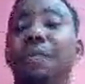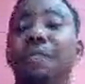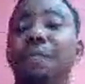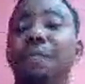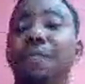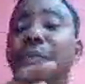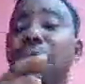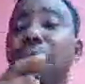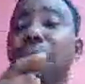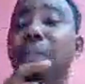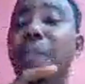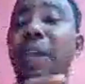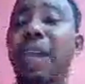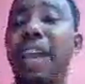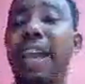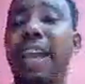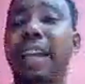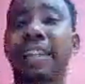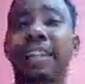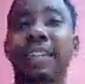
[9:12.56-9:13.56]
you
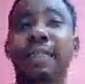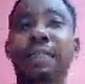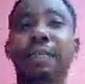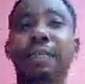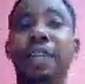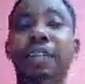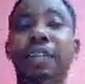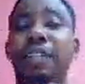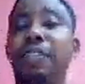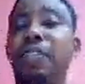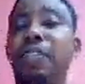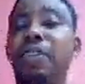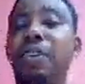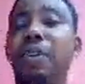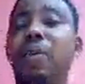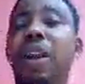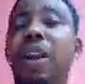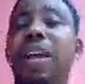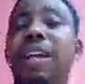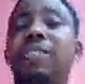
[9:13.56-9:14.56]
made in this new
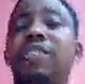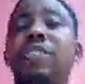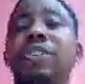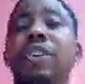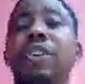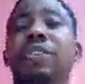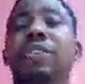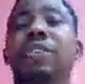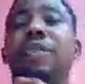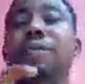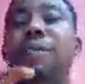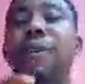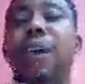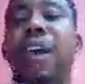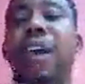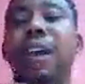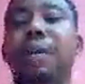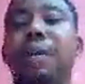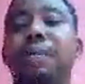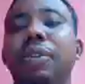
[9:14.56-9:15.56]
wallet shows
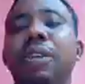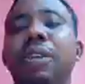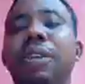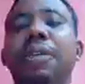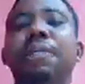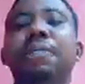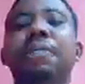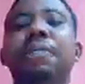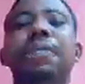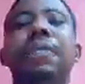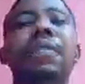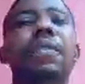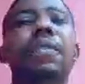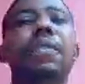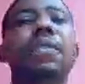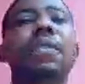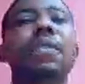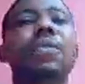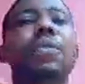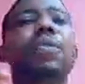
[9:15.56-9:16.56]
confirmed,
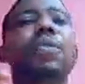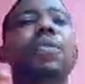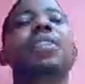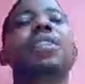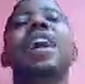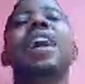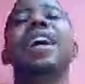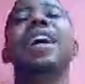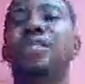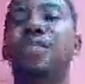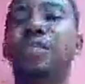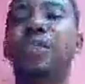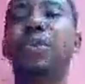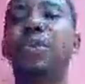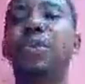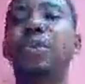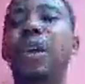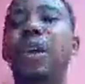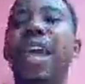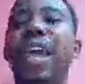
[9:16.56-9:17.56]
you can't
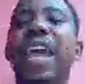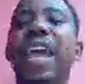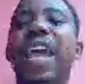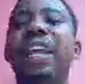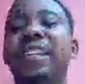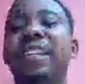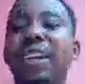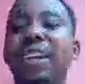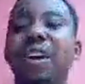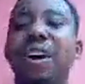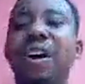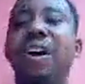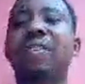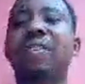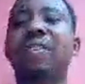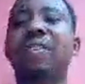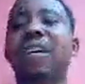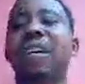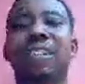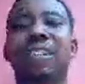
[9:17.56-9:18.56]
do any
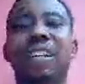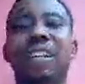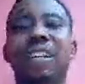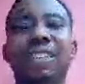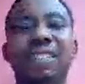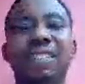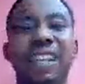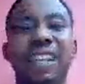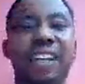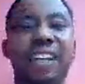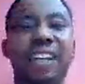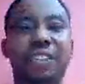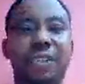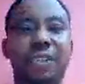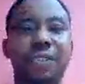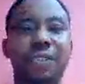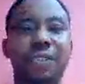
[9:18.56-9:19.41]
other transaction.